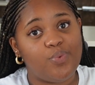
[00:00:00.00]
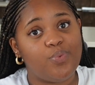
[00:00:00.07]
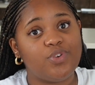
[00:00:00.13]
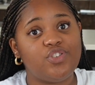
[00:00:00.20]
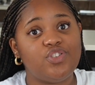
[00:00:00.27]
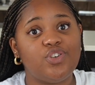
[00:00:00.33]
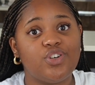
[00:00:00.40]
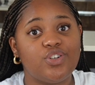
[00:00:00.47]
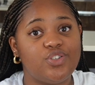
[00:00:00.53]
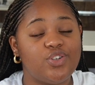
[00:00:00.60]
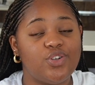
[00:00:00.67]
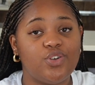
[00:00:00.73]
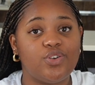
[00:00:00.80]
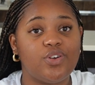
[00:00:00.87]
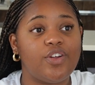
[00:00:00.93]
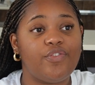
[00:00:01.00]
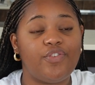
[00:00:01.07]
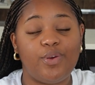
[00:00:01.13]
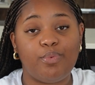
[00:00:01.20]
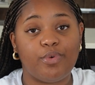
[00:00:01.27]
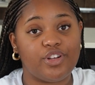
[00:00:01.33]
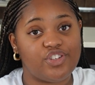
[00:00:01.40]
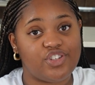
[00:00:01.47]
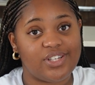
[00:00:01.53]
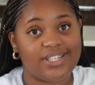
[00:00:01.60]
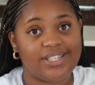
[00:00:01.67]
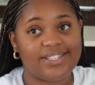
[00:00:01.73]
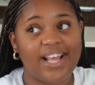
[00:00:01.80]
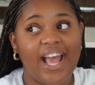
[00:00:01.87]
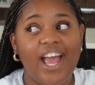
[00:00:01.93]
Once you go to a few
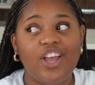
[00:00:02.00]
brunches,